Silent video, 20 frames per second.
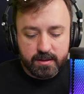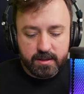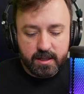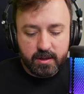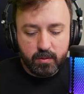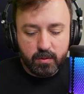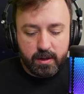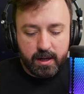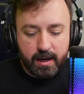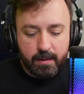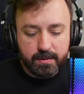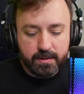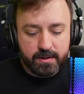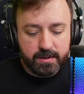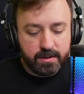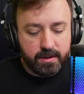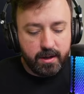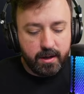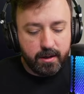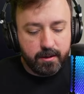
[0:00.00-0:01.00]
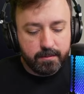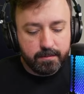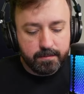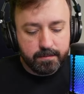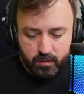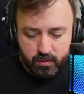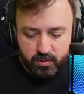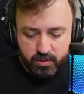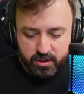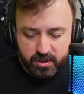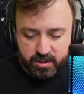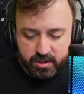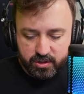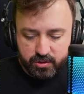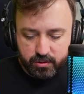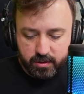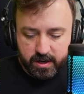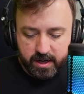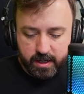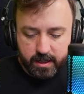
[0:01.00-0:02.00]
see what happens there. And we'll just
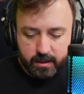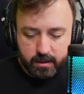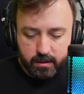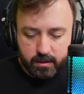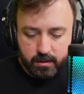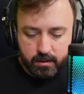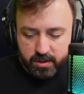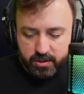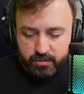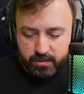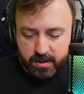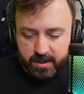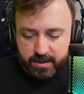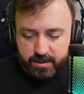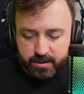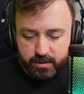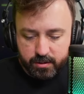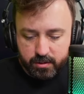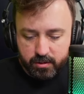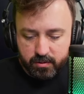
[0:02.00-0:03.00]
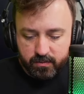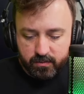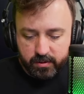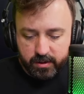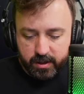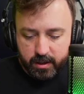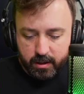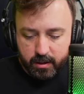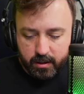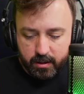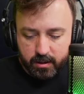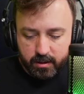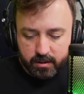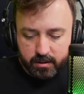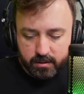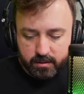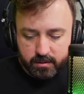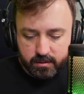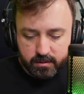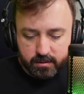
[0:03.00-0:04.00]
drag Ridge Racer over here,